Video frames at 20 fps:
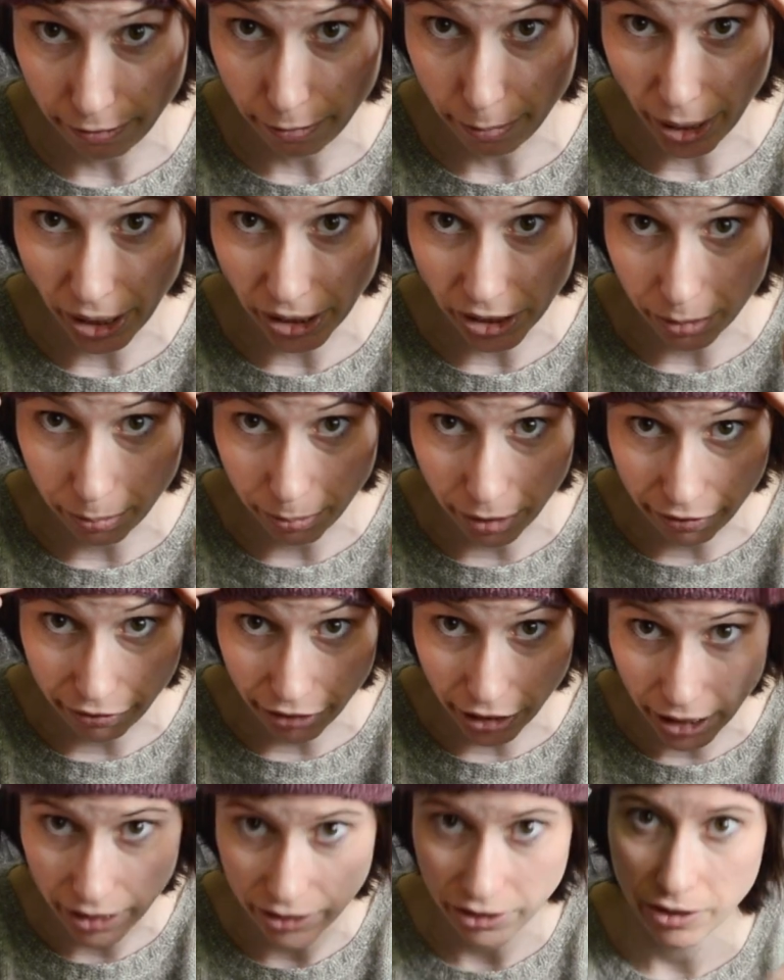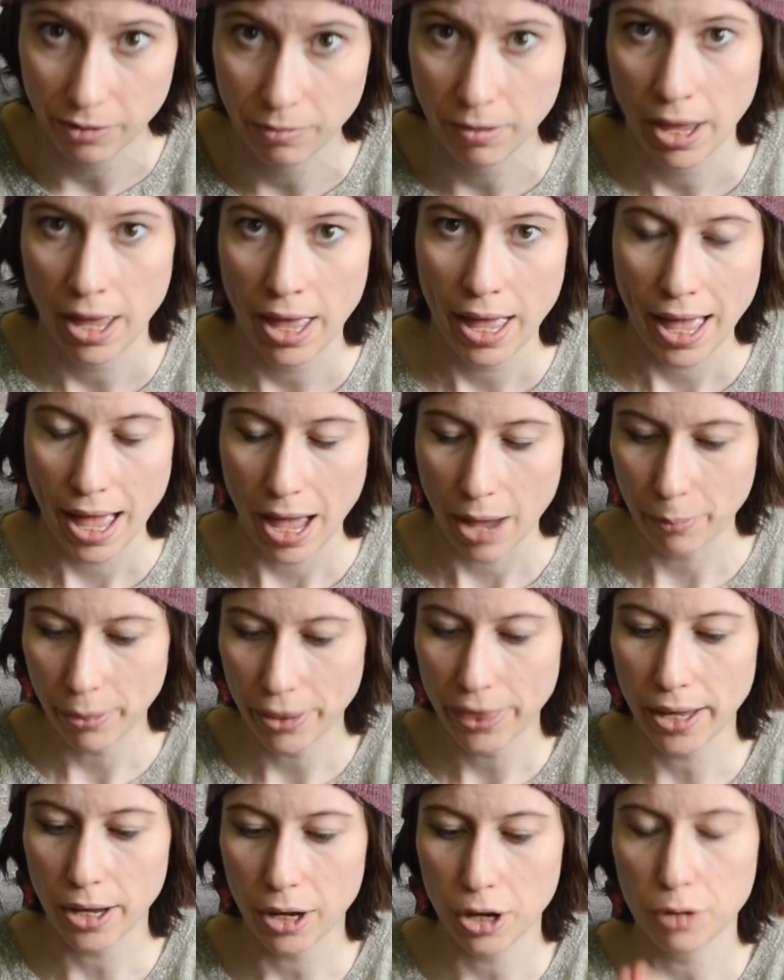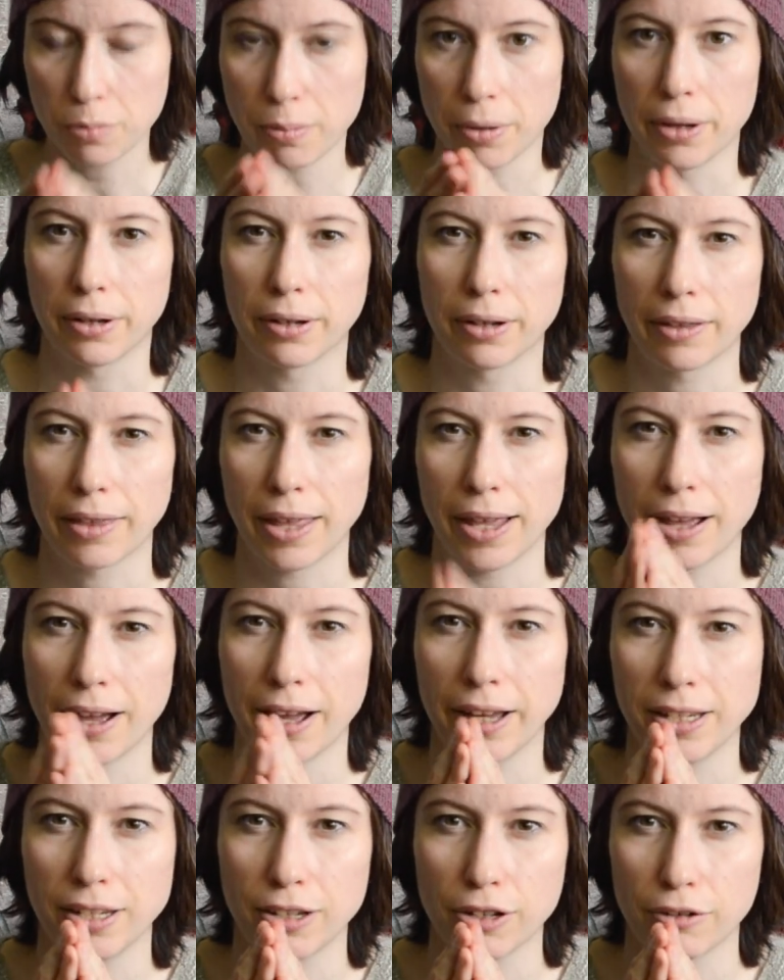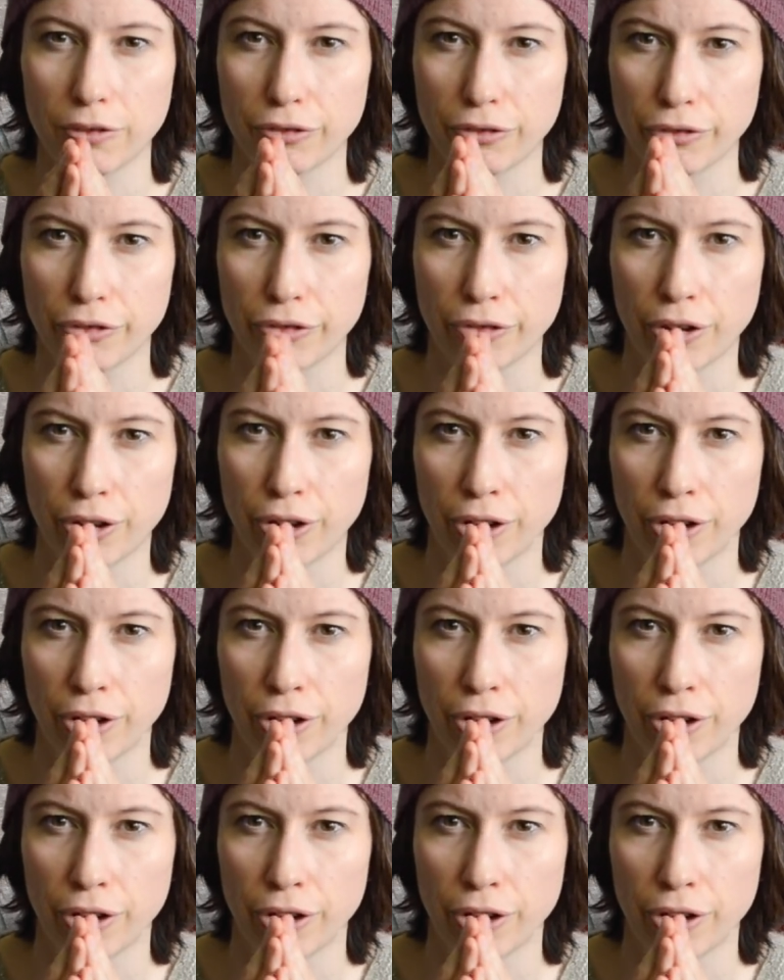reminded me of this. And when they open, they kind of